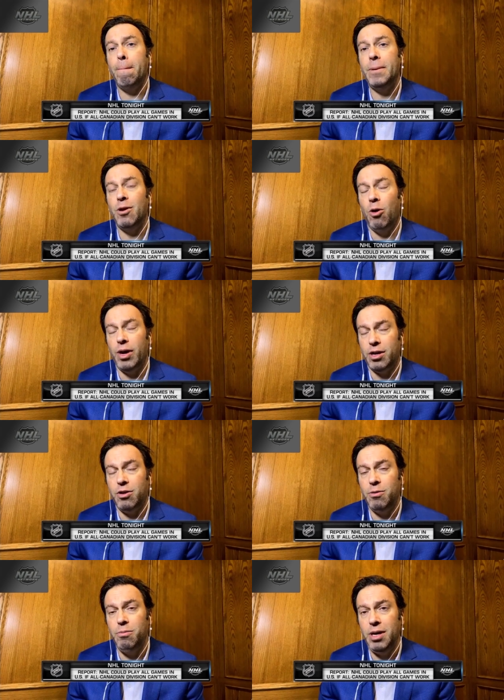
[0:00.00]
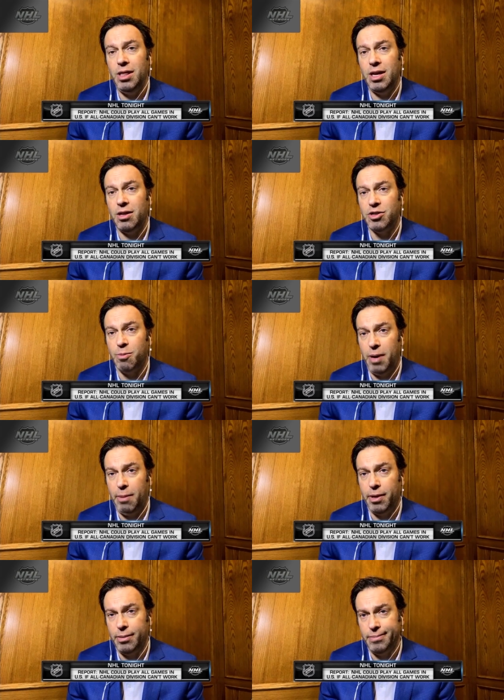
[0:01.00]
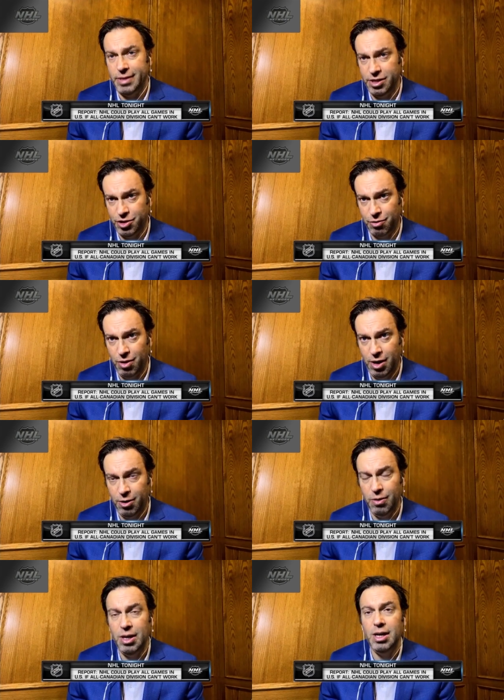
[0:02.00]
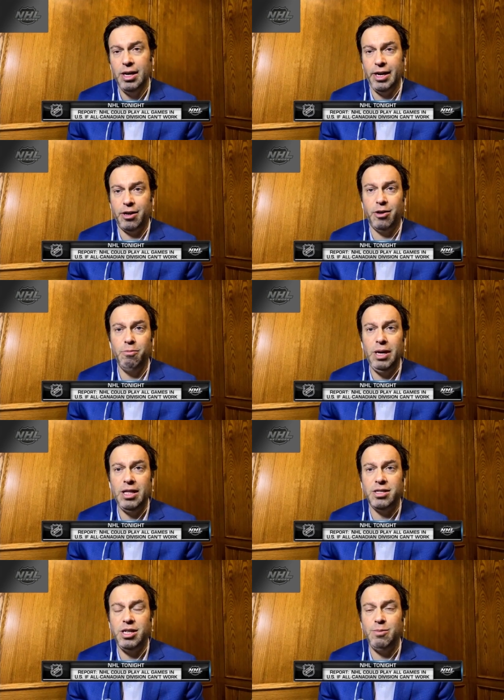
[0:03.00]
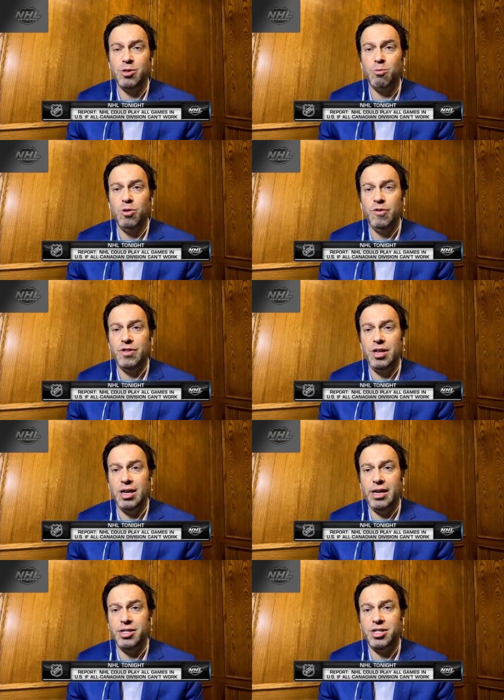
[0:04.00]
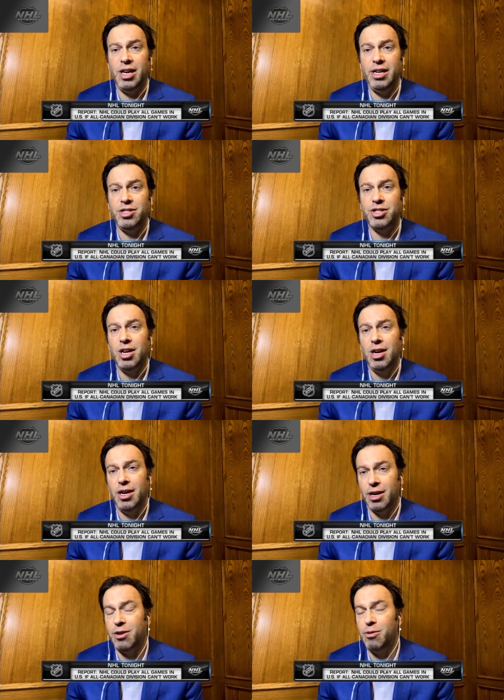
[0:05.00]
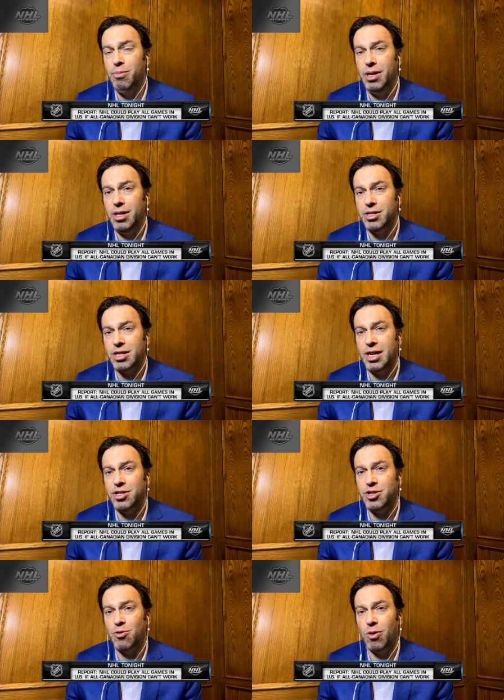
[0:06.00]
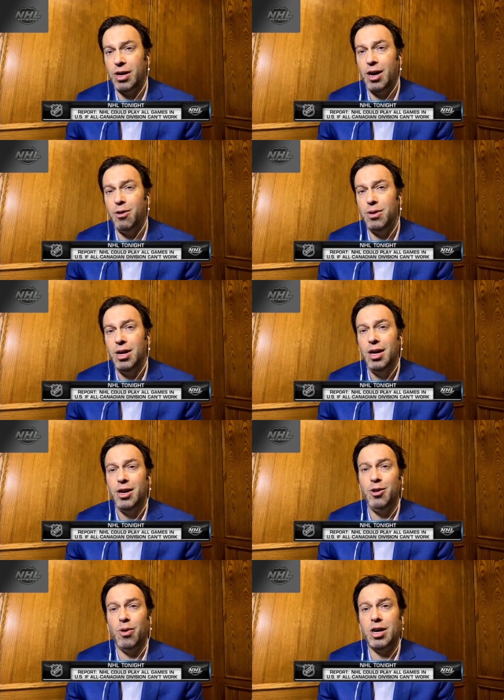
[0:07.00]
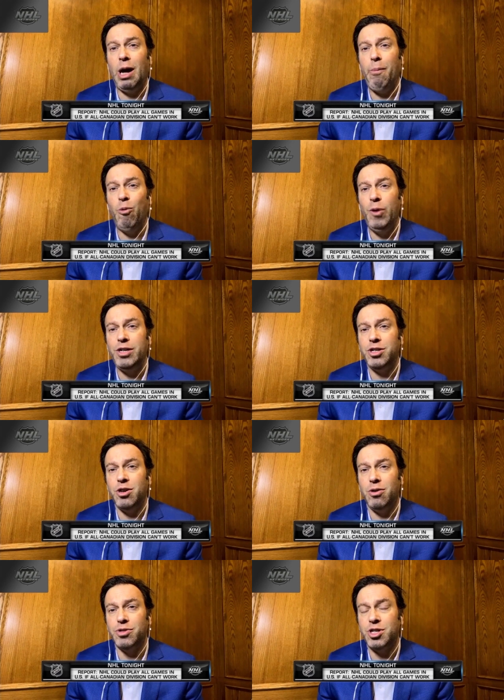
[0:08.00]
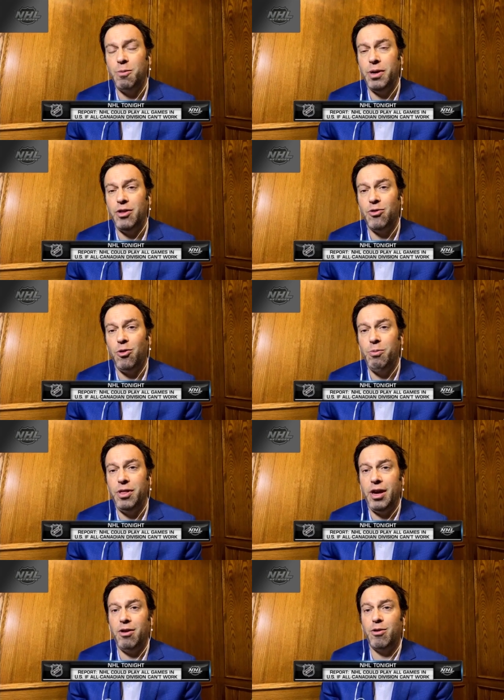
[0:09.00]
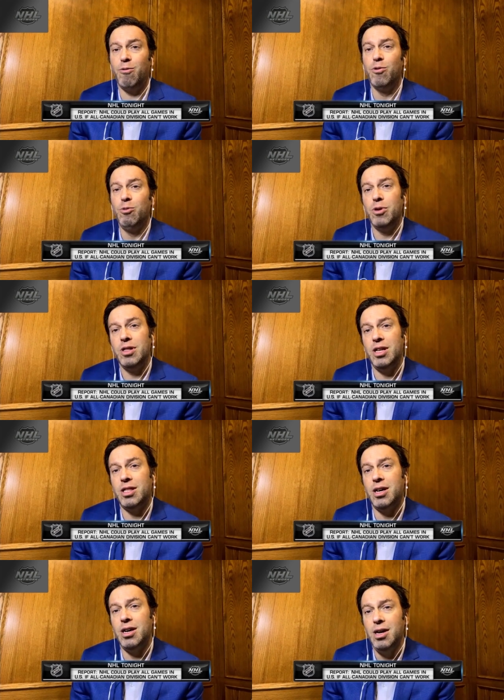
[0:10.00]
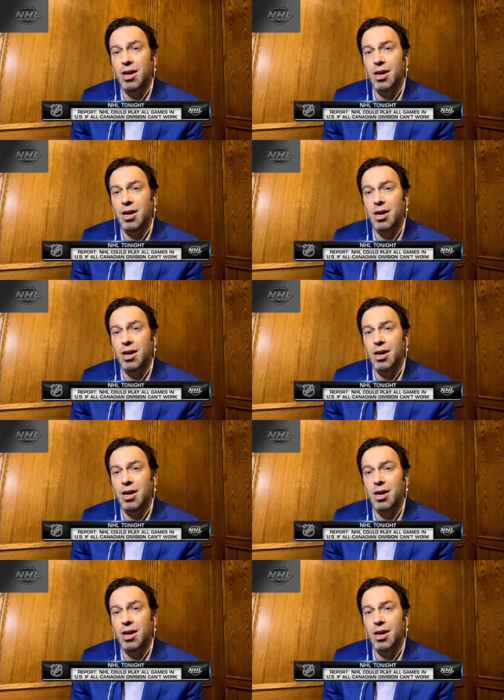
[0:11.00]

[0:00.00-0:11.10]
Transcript: You know, it could mean that there's a bubble in Toronto. It could mean that teams are moved to the United States. It could mean this gets sorted out. You know, a couple weeks ago, somebody told me they heard a rumor that the